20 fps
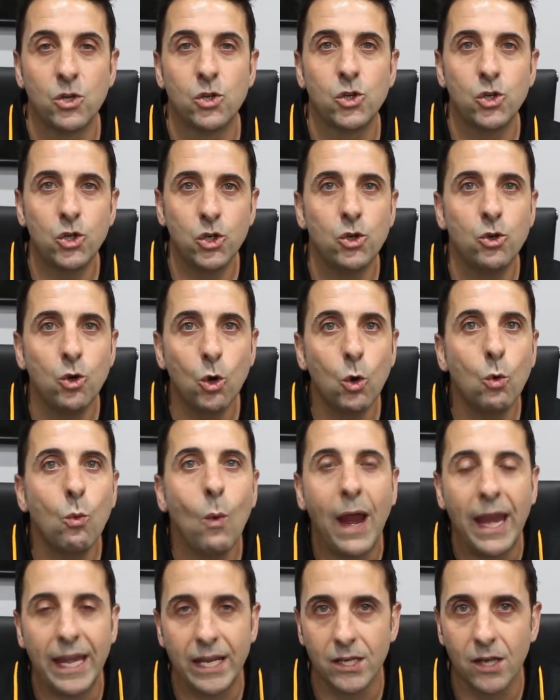to your
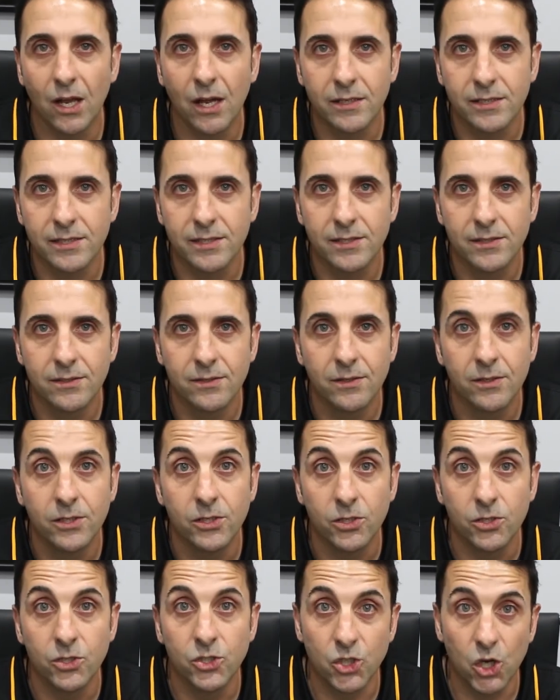weight loss
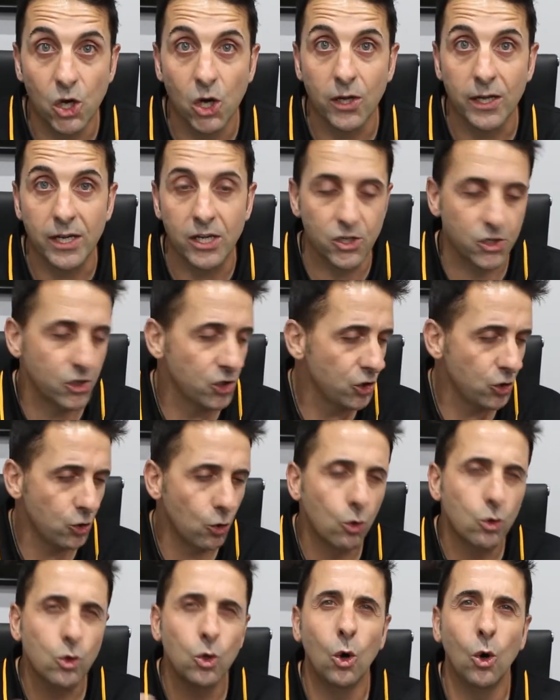journey, to
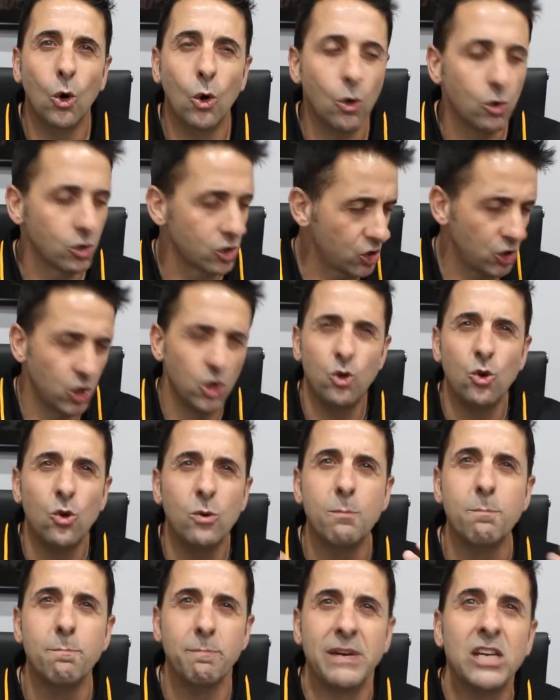your cause, to your
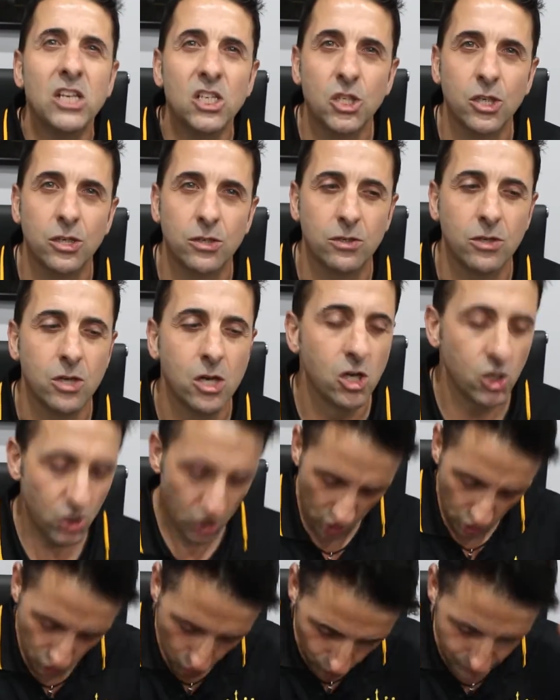mission,
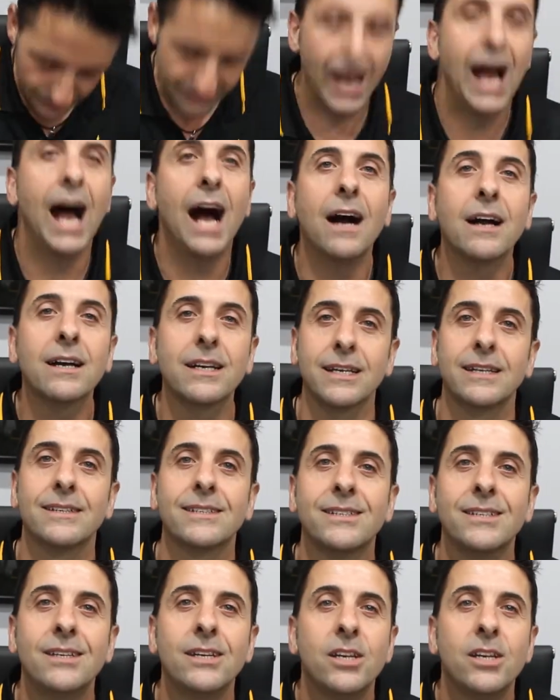to your target,